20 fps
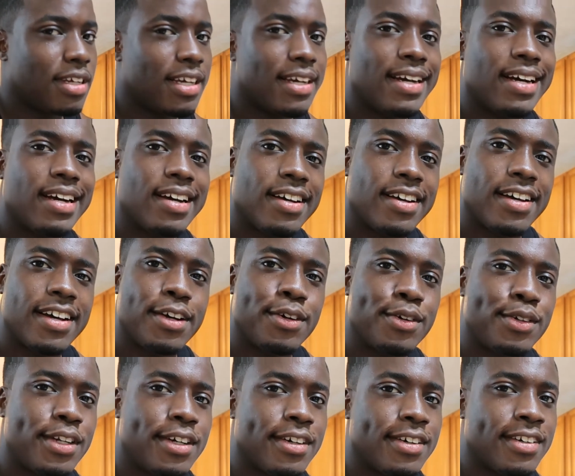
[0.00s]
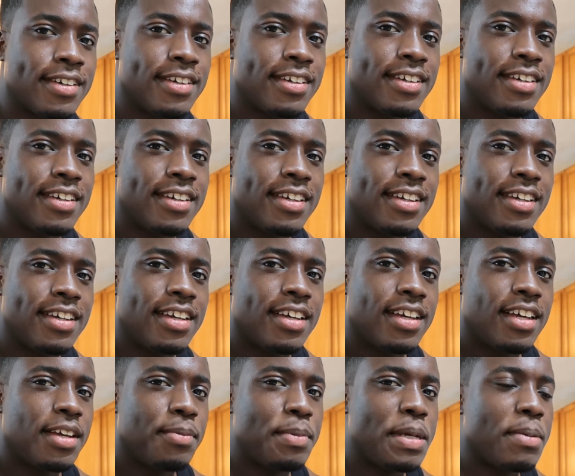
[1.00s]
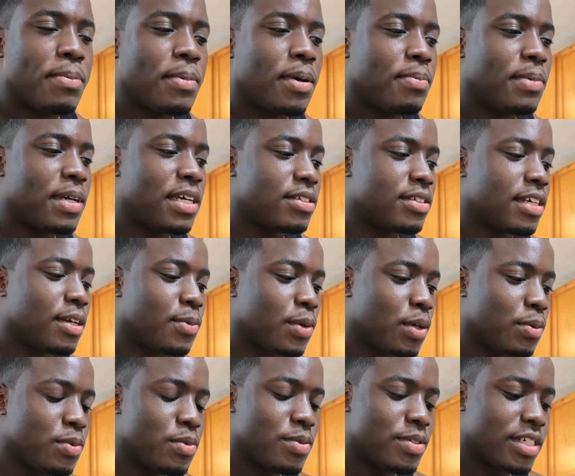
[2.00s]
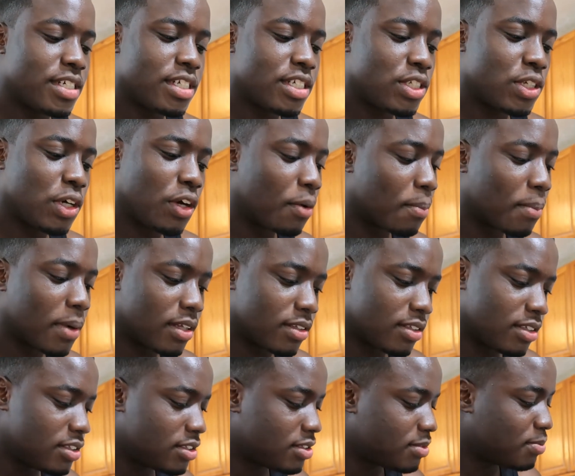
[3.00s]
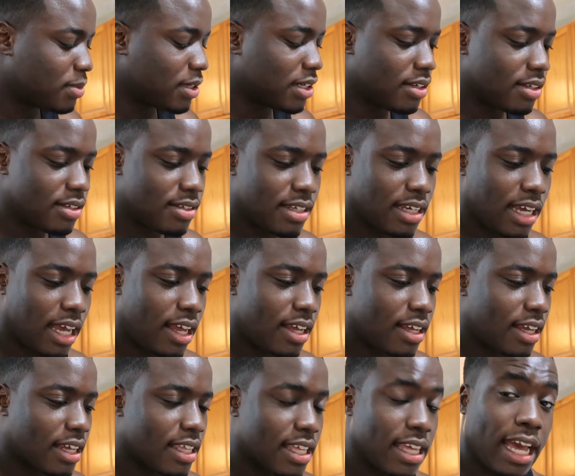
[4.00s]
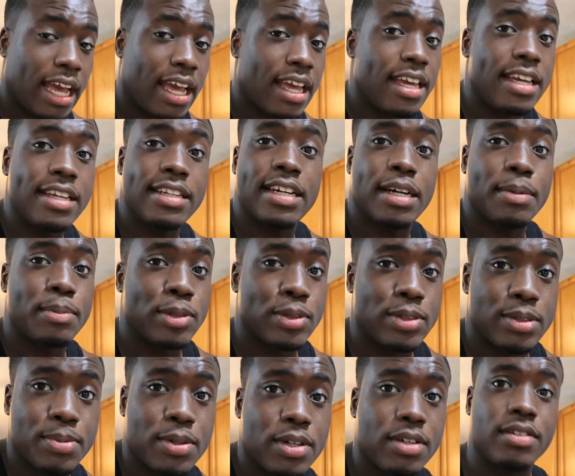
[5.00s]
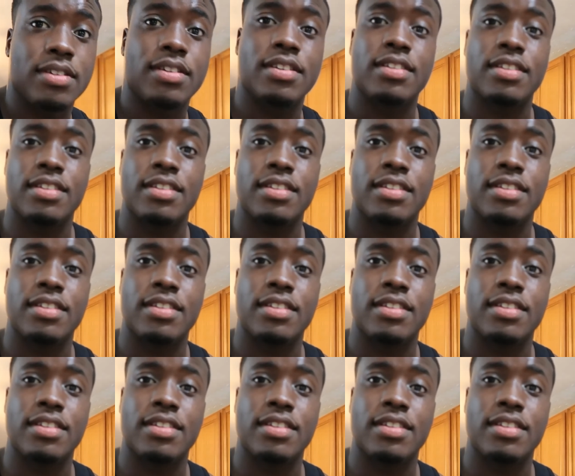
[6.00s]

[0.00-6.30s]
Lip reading: I don't know. Me and my man's at work, we was just talking about this, but I hate Domino's, bro.